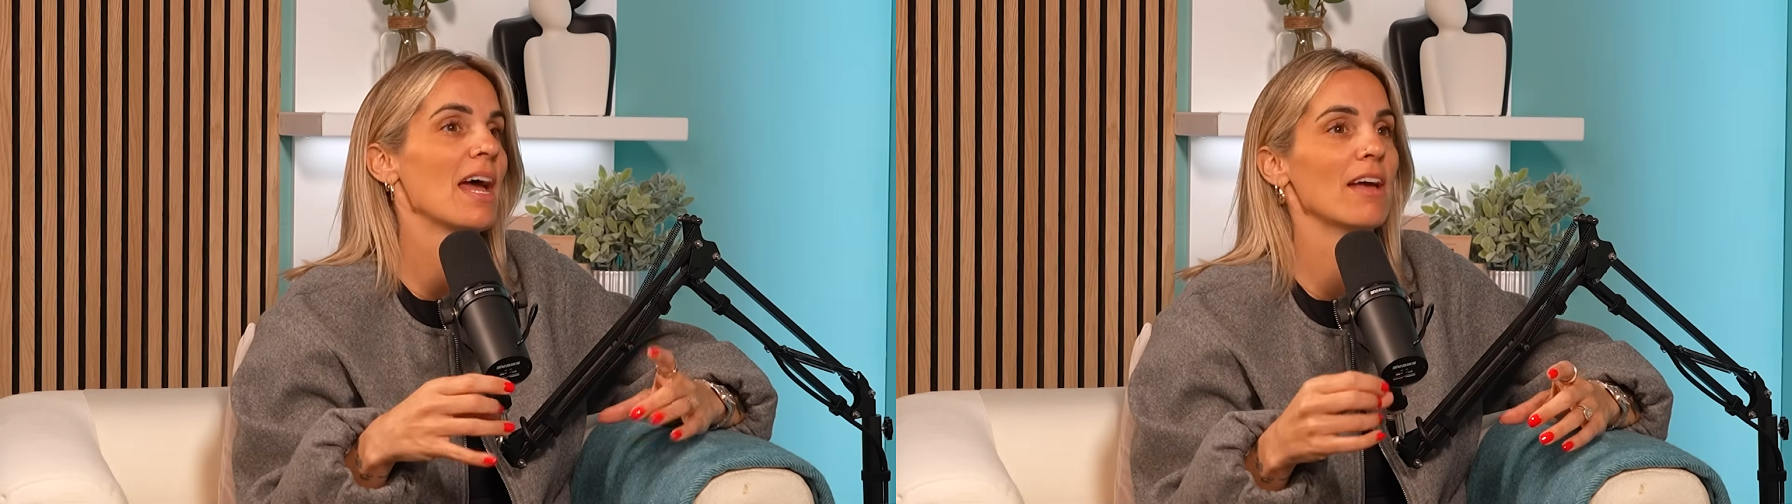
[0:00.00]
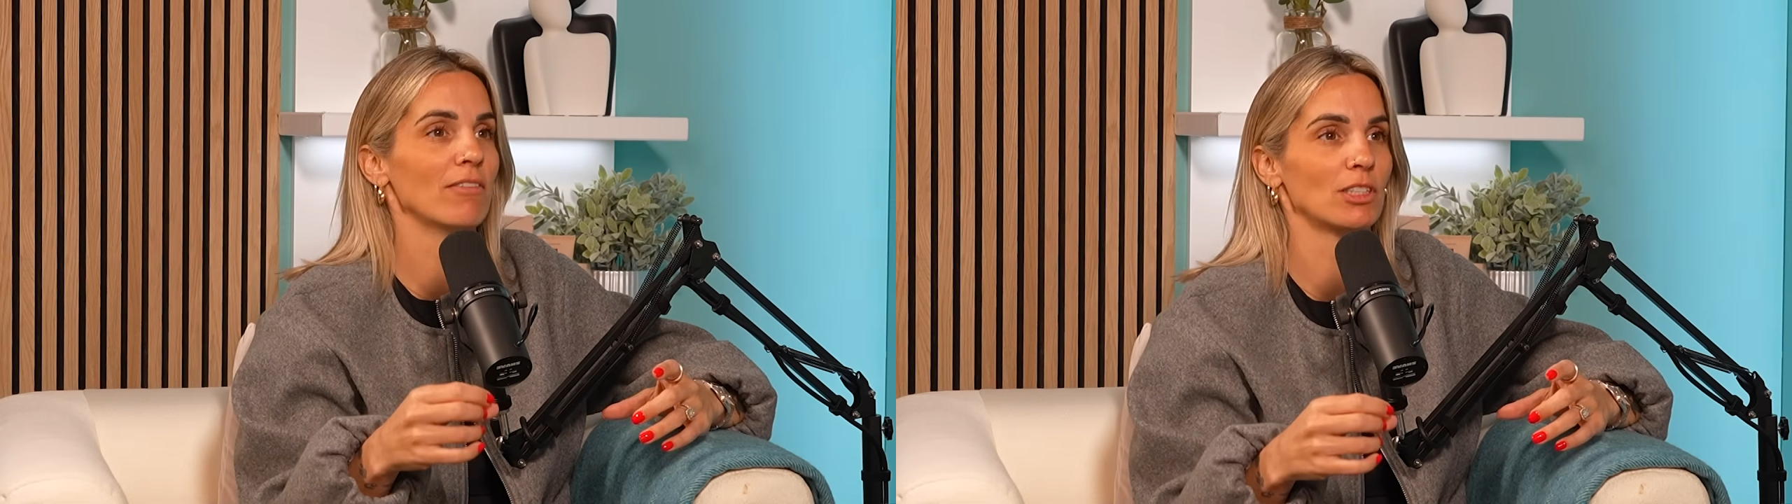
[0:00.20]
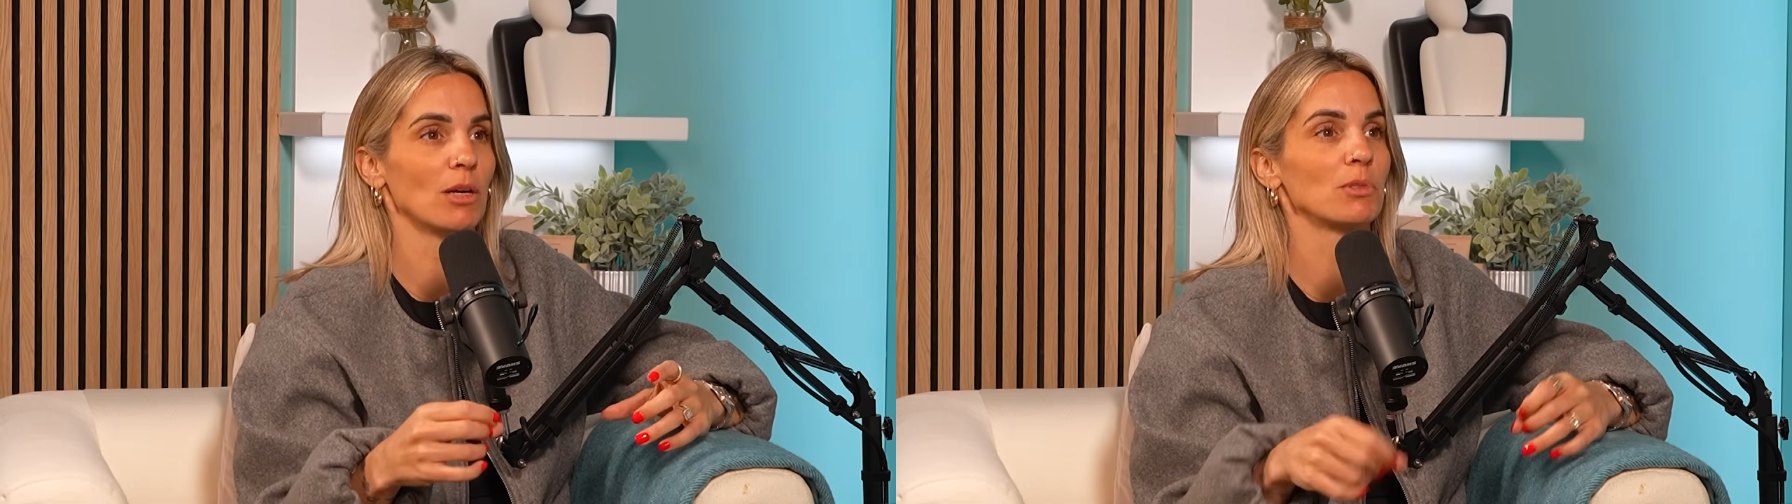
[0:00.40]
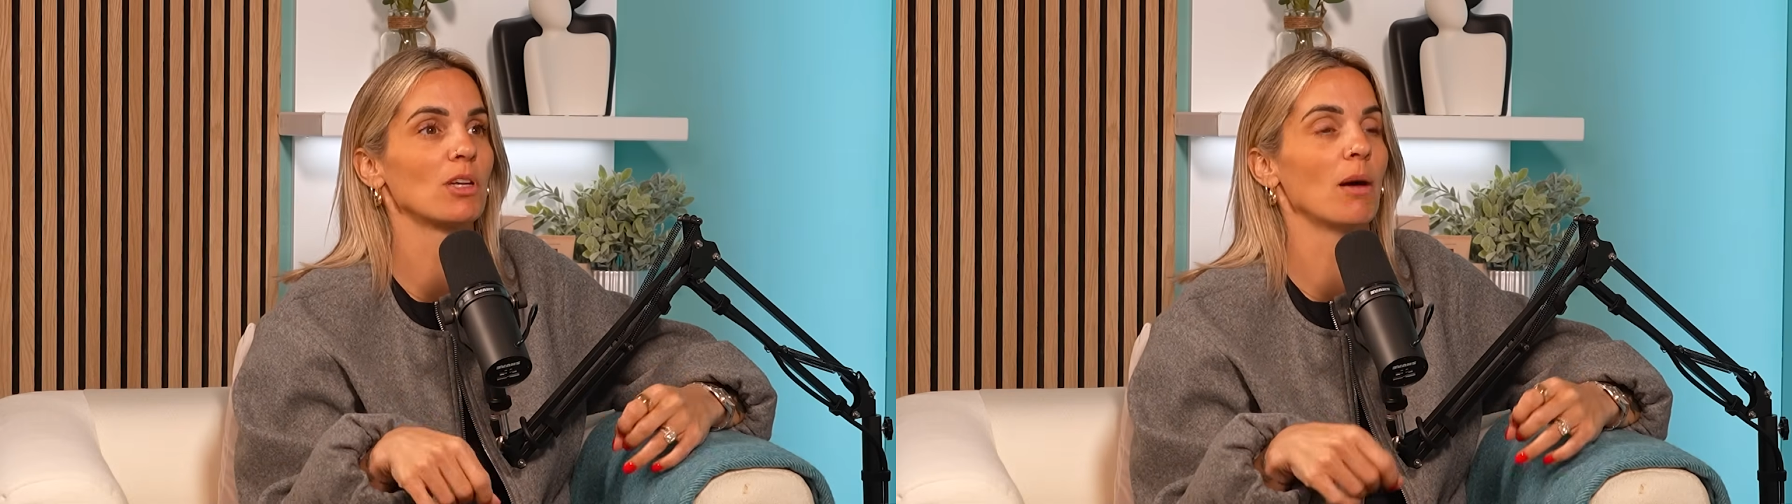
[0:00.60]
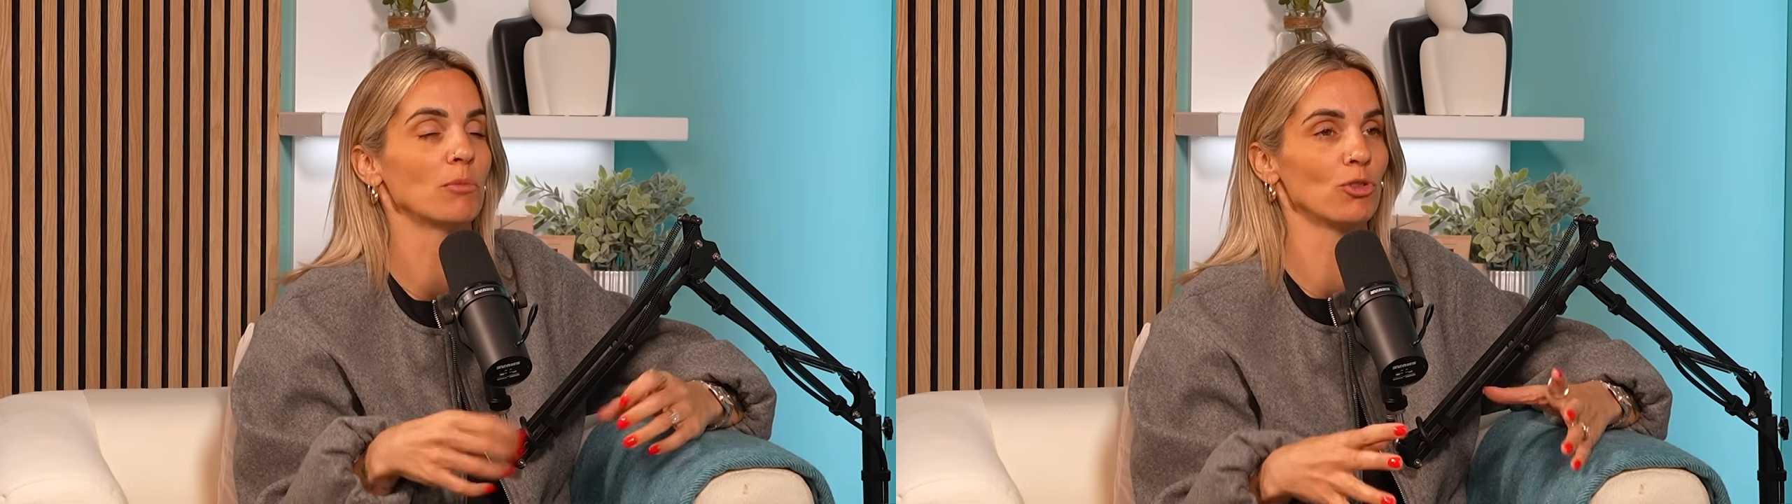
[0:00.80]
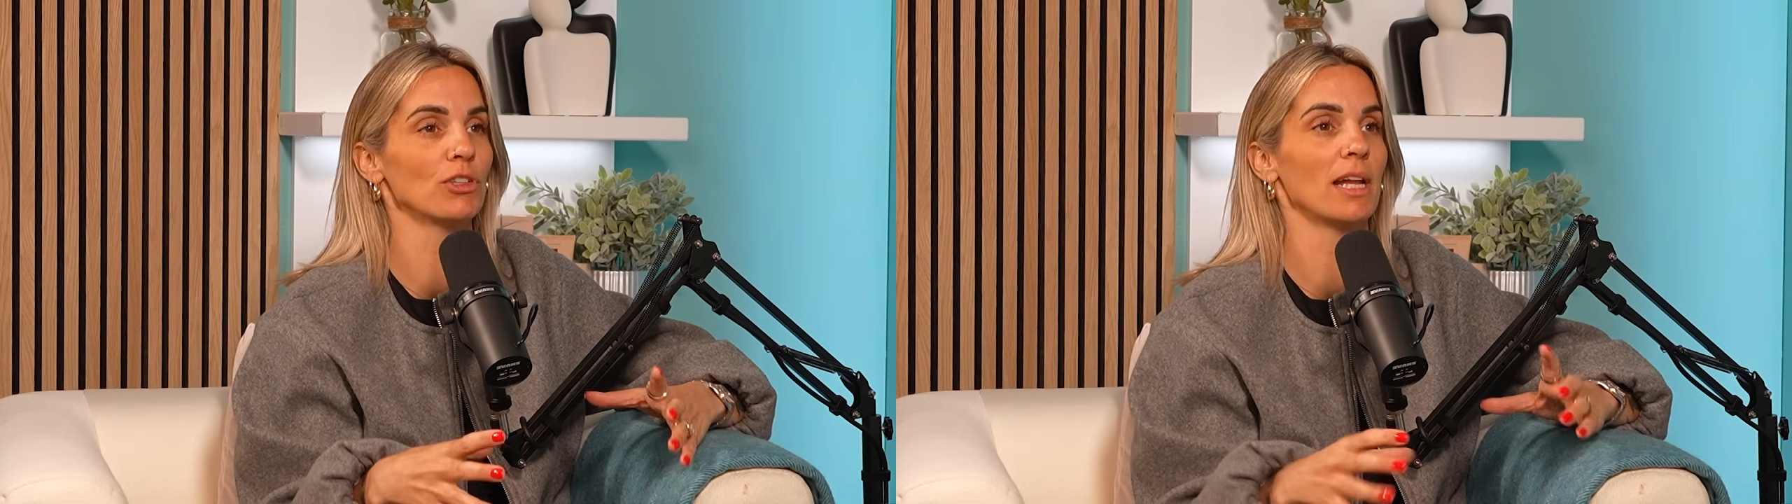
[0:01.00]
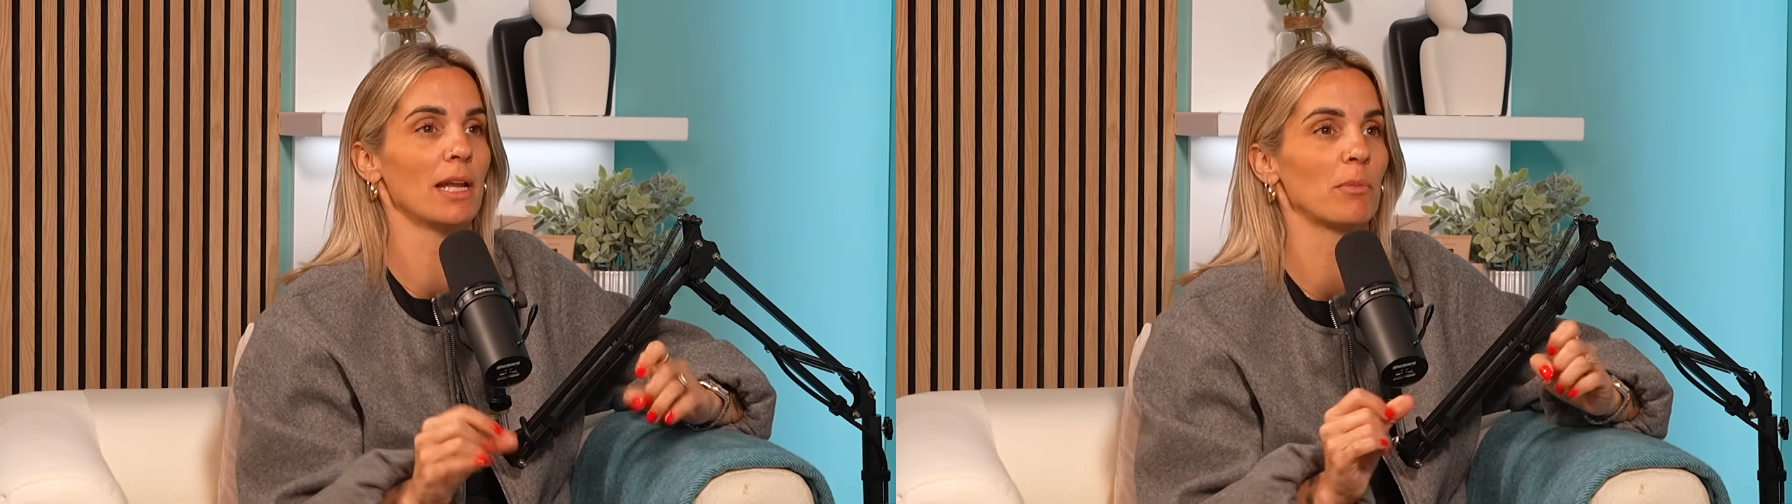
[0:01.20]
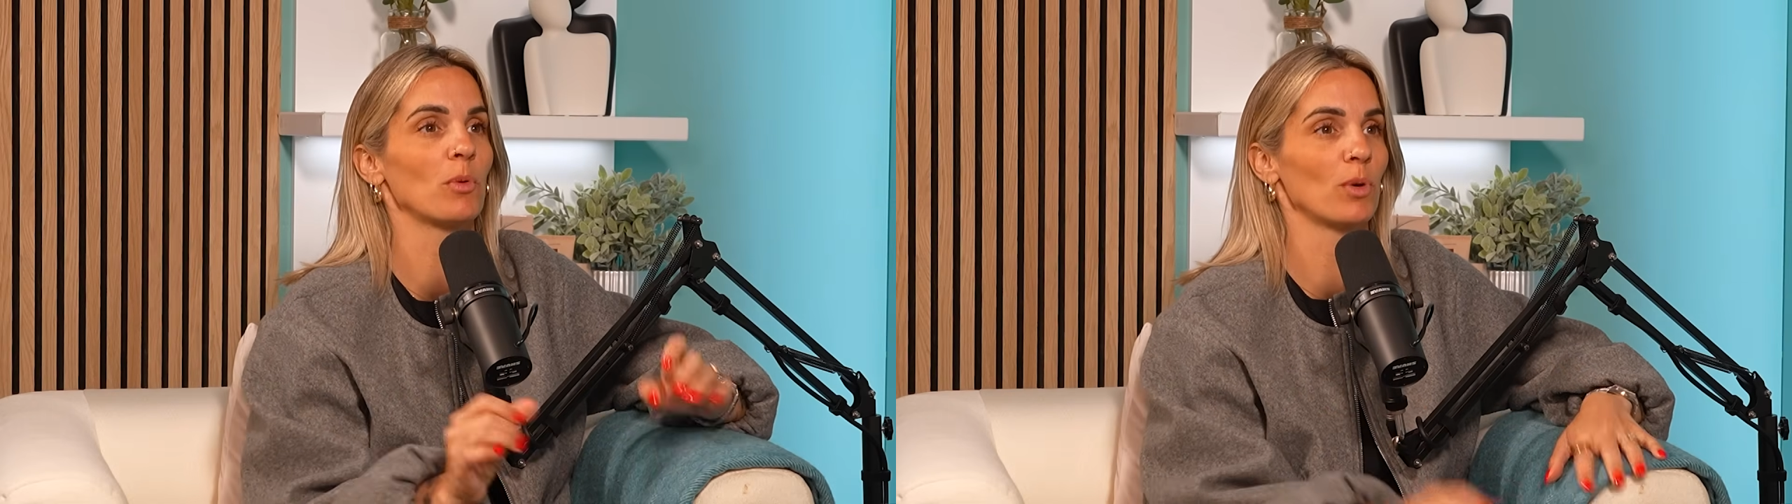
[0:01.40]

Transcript: Every time I'm drawing an animal.